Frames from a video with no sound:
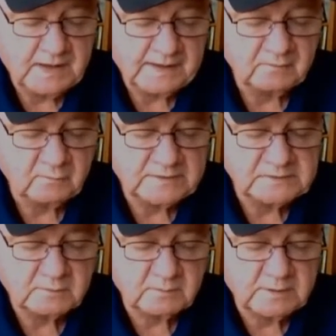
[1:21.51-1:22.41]
And in
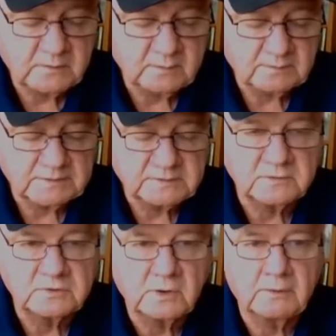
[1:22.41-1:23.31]
race three, when
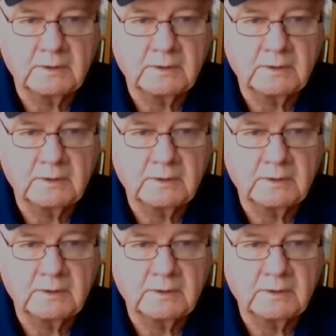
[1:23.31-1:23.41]
placing show,